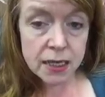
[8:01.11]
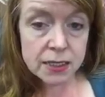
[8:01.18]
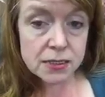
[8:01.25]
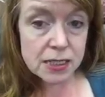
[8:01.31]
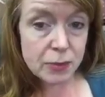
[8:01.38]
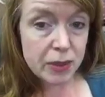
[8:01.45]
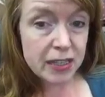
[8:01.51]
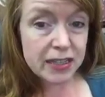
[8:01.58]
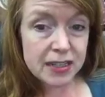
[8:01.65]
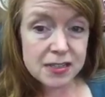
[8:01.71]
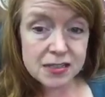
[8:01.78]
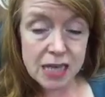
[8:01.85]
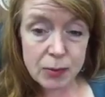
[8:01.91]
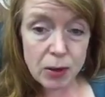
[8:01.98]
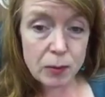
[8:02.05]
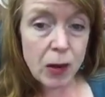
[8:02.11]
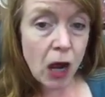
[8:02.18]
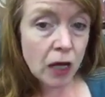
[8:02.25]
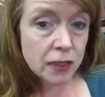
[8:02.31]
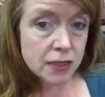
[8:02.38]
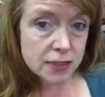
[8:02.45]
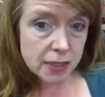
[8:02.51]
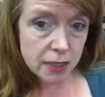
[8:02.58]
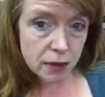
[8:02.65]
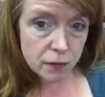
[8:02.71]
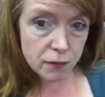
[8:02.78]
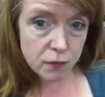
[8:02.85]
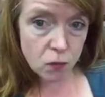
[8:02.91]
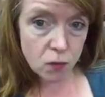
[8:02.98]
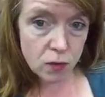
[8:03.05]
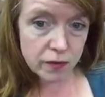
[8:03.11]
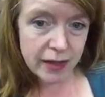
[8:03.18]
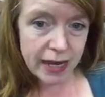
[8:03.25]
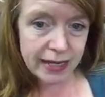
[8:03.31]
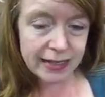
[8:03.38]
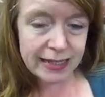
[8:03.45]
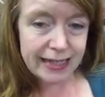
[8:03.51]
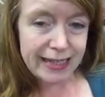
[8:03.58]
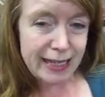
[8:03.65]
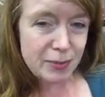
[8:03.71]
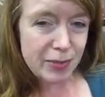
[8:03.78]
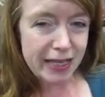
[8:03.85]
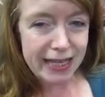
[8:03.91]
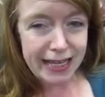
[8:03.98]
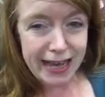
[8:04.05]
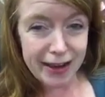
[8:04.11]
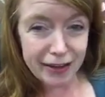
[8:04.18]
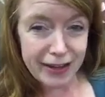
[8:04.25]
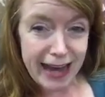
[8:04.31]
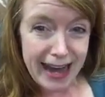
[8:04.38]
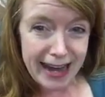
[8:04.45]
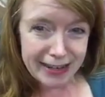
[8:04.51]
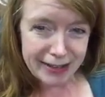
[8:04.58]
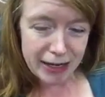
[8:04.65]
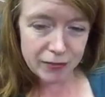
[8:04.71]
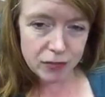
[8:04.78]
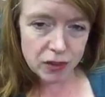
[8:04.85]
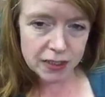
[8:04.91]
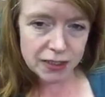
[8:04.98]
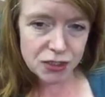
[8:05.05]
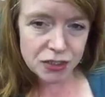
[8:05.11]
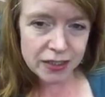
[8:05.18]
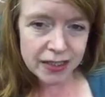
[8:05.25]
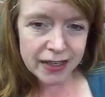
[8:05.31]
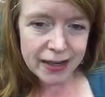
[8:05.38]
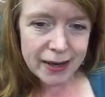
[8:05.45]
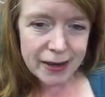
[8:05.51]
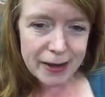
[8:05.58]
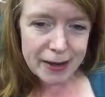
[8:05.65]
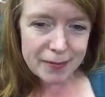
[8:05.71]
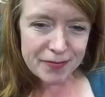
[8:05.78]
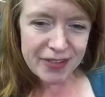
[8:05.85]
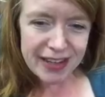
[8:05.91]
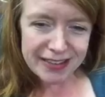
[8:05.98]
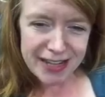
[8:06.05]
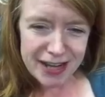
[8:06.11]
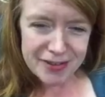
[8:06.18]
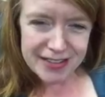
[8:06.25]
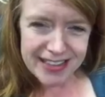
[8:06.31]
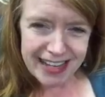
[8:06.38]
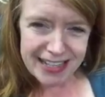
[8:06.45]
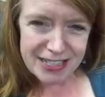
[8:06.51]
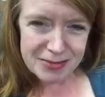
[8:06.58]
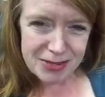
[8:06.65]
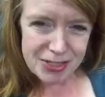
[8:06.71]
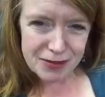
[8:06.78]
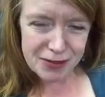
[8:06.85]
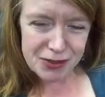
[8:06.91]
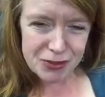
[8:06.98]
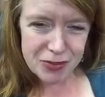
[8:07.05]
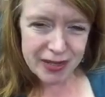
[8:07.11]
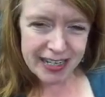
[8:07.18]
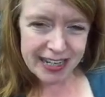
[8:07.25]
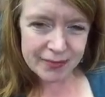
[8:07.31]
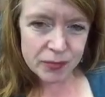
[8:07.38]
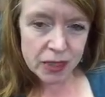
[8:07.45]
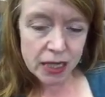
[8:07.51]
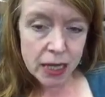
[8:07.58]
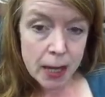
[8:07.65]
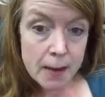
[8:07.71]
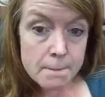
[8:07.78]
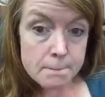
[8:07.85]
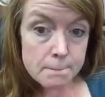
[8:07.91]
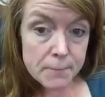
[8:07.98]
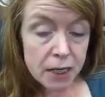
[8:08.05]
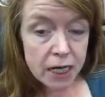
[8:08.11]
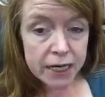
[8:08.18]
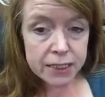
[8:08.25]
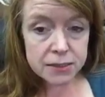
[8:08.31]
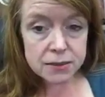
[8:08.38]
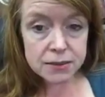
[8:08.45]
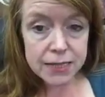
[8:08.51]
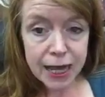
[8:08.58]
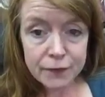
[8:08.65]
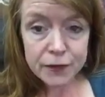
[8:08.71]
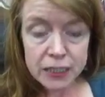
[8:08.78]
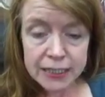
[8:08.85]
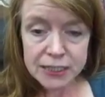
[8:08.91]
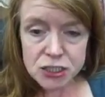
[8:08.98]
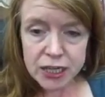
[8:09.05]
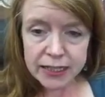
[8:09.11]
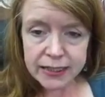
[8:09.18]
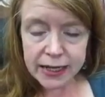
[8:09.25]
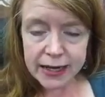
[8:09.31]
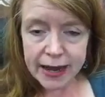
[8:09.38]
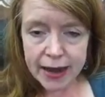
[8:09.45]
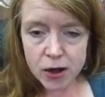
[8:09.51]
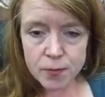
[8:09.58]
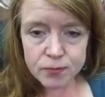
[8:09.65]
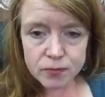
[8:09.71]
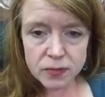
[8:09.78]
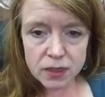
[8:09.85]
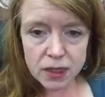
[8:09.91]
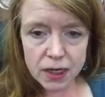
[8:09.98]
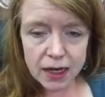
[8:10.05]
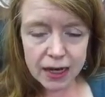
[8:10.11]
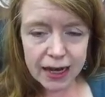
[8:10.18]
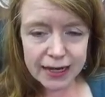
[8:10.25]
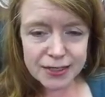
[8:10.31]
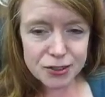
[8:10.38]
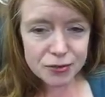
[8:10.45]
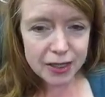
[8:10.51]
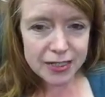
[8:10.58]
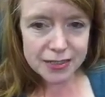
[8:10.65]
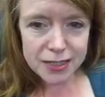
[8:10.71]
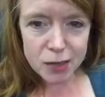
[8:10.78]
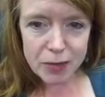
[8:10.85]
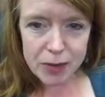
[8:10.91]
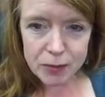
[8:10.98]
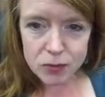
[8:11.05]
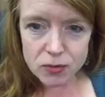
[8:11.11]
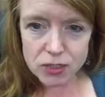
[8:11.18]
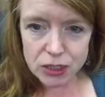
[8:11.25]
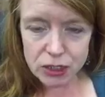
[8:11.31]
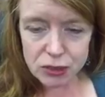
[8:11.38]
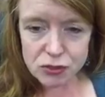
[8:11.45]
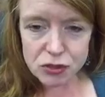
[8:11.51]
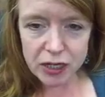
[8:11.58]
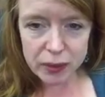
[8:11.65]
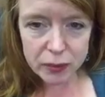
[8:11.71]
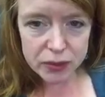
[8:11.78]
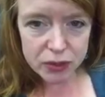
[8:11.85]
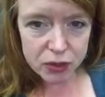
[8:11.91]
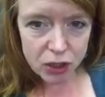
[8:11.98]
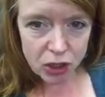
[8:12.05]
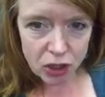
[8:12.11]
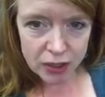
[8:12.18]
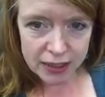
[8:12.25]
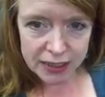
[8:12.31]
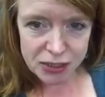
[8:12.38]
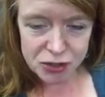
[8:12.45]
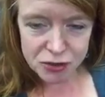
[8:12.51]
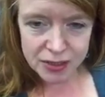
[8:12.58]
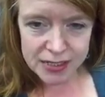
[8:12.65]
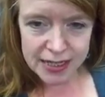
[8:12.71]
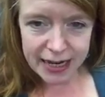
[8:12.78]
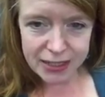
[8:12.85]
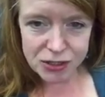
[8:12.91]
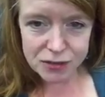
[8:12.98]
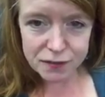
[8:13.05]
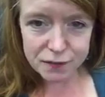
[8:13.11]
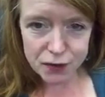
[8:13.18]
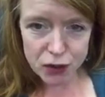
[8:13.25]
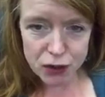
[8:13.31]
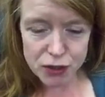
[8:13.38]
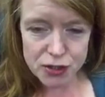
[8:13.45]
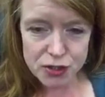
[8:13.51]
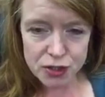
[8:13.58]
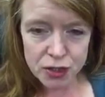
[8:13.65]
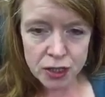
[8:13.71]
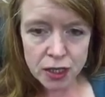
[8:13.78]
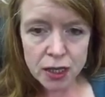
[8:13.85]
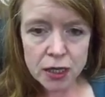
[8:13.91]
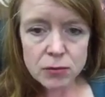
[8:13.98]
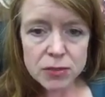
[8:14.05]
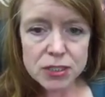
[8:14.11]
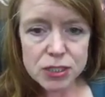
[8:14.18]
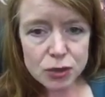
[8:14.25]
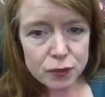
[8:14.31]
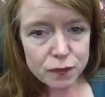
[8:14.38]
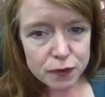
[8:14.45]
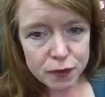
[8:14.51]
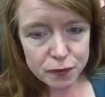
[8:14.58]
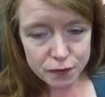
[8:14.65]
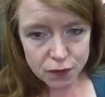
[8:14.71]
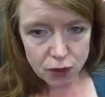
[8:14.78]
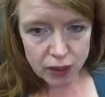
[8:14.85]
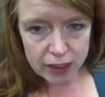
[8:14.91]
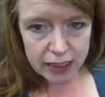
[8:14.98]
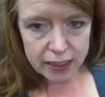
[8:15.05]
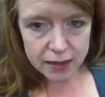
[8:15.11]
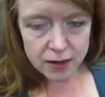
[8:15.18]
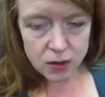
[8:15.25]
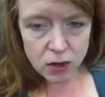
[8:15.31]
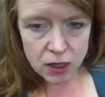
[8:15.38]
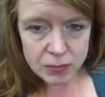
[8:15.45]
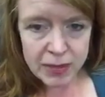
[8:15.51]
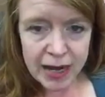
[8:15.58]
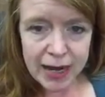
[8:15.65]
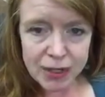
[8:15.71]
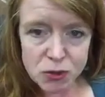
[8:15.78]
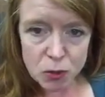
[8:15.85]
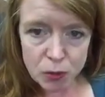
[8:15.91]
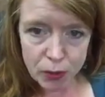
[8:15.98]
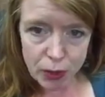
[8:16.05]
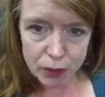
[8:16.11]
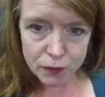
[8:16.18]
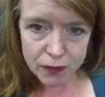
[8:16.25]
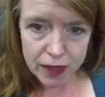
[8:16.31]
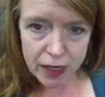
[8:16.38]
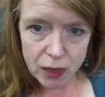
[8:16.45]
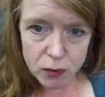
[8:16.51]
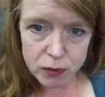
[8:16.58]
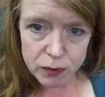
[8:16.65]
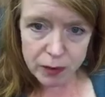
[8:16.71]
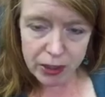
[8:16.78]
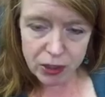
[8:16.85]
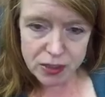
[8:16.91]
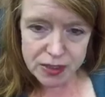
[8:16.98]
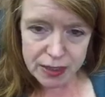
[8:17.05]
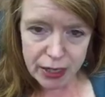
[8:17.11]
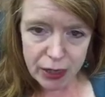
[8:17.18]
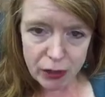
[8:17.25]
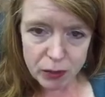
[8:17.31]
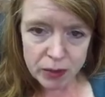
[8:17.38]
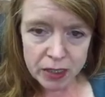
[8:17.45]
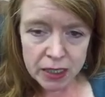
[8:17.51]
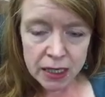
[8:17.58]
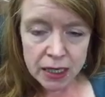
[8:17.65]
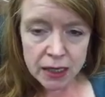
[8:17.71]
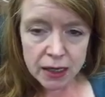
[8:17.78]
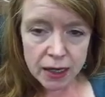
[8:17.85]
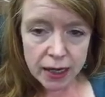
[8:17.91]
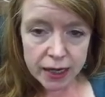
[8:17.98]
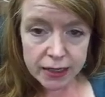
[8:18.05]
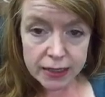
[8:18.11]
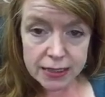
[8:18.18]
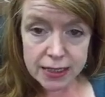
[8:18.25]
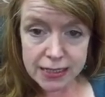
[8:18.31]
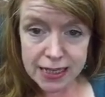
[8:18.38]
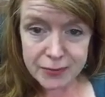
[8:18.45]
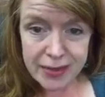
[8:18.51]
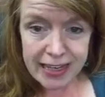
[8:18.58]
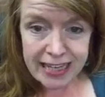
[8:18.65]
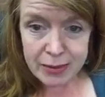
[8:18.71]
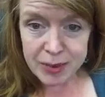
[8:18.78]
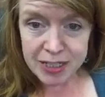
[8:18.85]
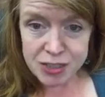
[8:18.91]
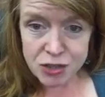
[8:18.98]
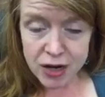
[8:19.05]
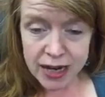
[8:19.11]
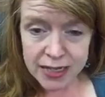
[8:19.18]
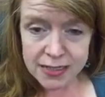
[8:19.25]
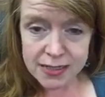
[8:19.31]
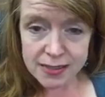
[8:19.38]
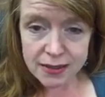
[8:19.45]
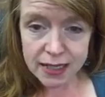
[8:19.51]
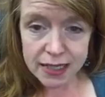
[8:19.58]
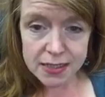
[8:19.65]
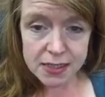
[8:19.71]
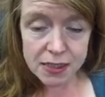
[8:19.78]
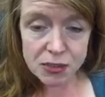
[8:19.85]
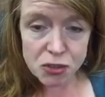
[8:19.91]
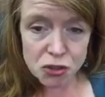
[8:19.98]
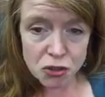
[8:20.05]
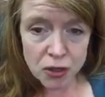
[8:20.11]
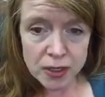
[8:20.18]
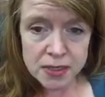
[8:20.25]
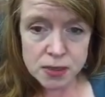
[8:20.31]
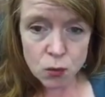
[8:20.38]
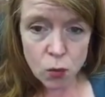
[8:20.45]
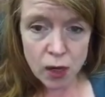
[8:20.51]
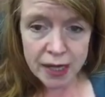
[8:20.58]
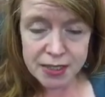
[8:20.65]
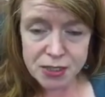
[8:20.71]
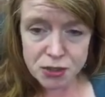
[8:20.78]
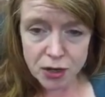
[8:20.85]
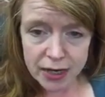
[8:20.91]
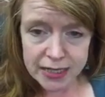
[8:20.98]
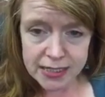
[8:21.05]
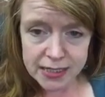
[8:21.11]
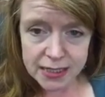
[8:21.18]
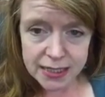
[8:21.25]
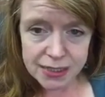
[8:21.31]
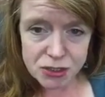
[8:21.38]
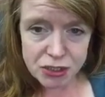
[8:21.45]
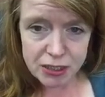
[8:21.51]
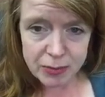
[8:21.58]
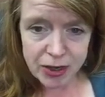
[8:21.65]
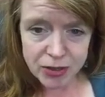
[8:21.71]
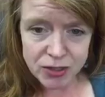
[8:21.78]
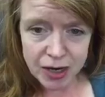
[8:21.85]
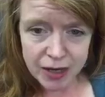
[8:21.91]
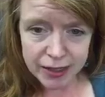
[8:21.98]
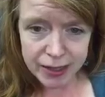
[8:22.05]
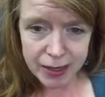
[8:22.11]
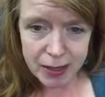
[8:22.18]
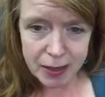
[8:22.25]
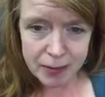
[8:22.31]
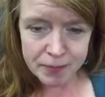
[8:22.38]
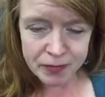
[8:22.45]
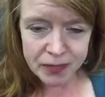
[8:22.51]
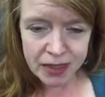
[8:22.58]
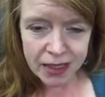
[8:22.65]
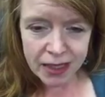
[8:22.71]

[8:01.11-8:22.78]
It's typically a separate policy for that EPLI coverage. Hello, and thanks so much for joining. But definitely check that out. I do like to tell people to check with your current insurance agent first, but do feel free on my actual profile with Periscope. It does have my email address. It's insurancewisetracy@gmail.com.